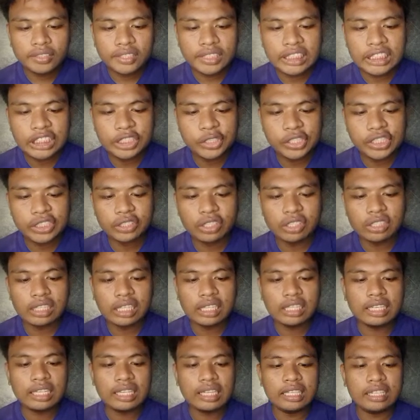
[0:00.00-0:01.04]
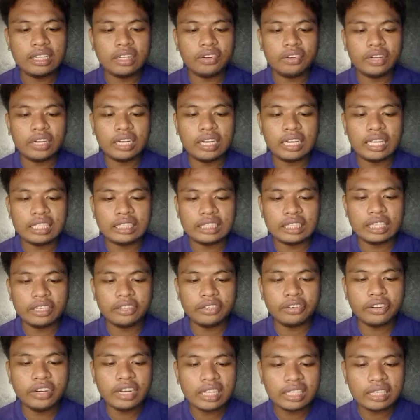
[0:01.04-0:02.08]
This resulted in a
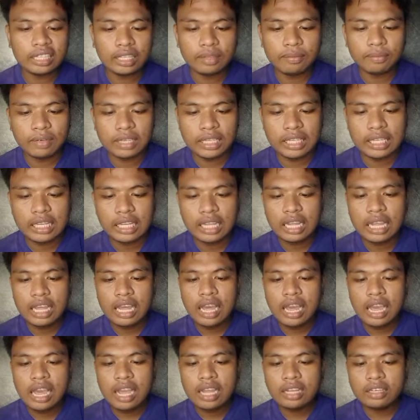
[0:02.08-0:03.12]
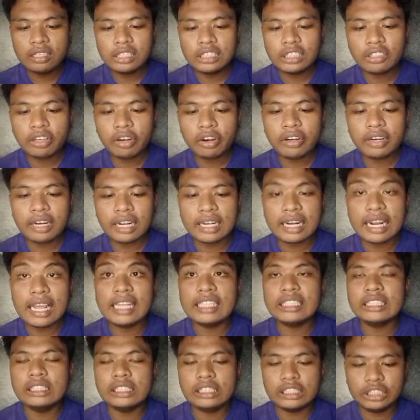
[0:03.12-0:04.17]
relatively
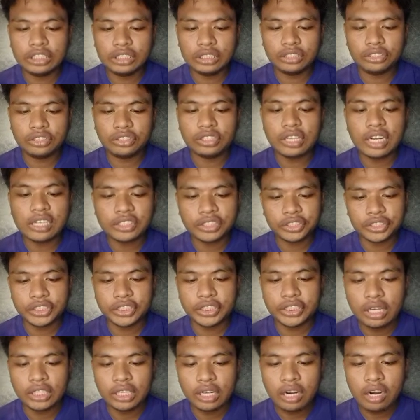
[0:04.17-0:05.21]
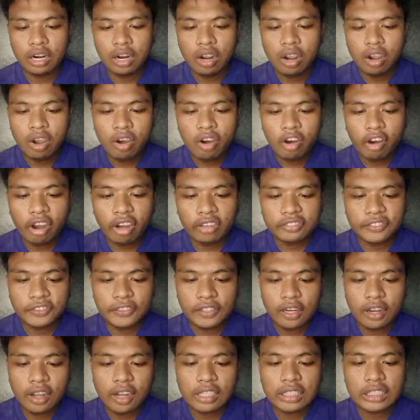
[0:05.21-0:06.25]
disorganized structure of
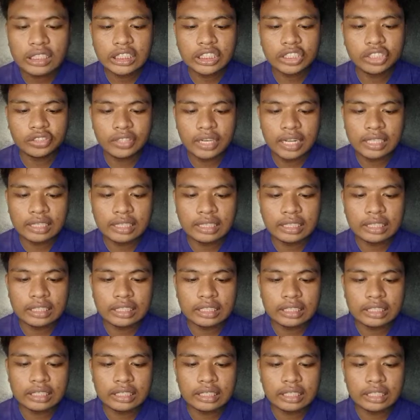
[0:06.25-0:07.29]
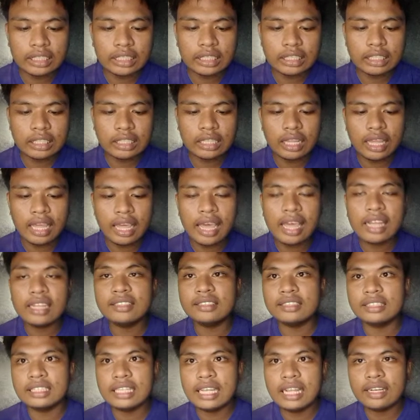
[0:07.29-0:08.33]
low strength and
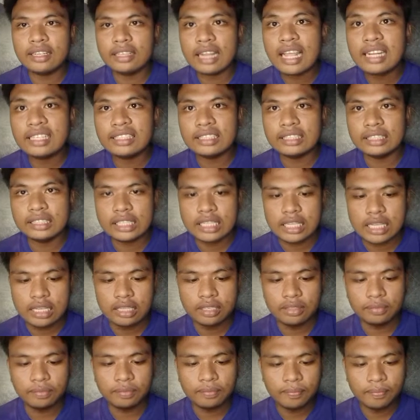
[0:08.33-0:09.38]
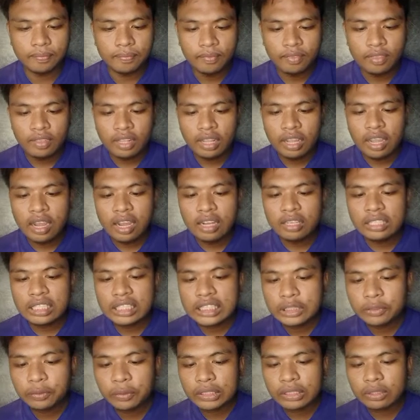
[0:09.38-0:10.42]
density.
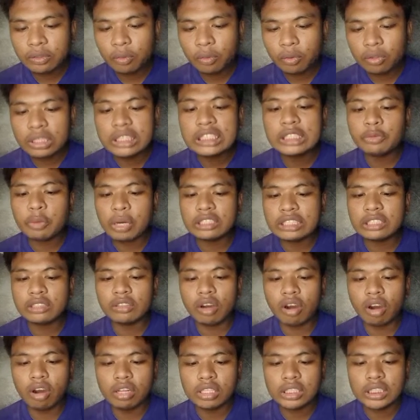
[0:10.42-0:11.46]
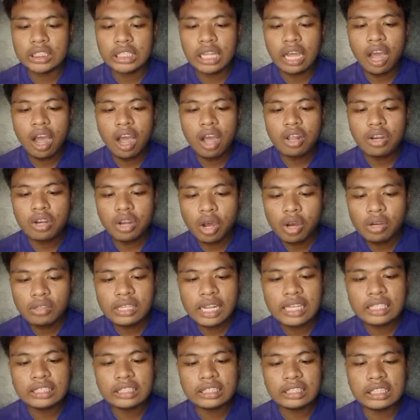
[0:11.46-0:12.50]
This was called low
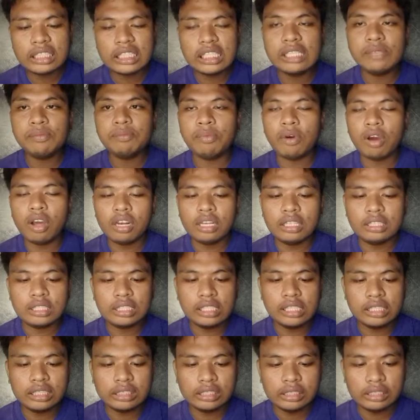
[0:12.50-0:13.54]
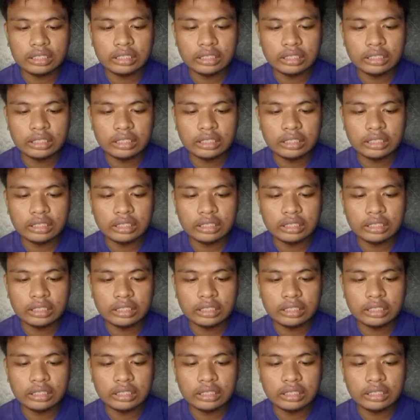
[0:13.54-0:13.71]
density polyethylene